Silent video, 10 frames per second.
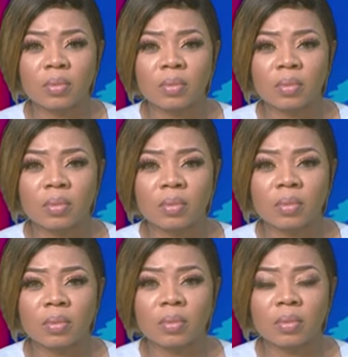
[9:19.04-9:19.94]

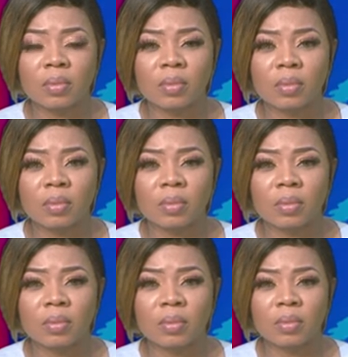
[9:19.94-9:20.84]

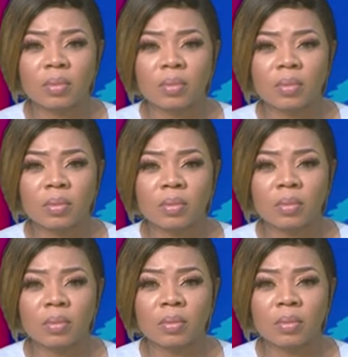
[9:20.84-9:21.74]

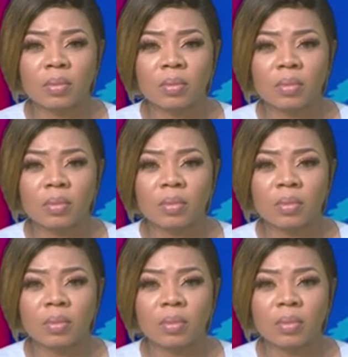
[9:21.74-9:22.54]
(not speaking)